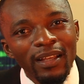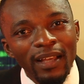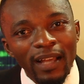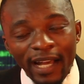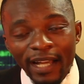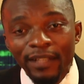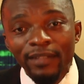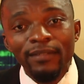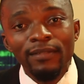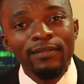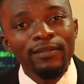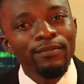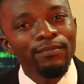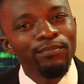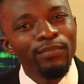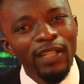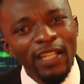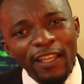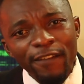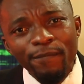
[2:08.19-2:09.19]
and
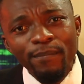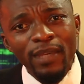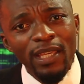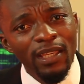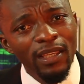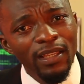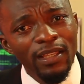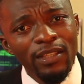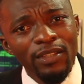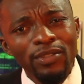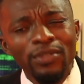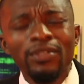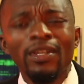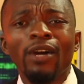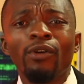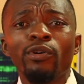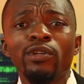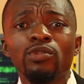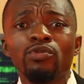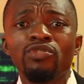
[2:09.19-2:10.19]
believe me, you're
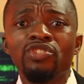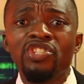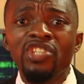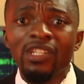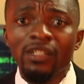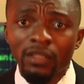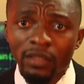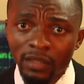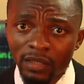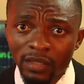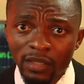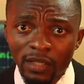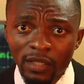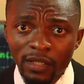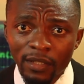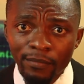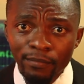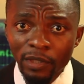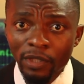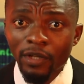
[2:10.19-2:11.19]
going to jail
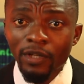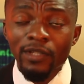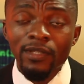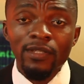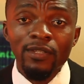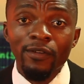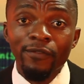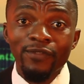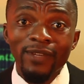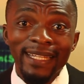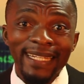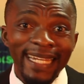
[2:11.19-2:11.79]
because of your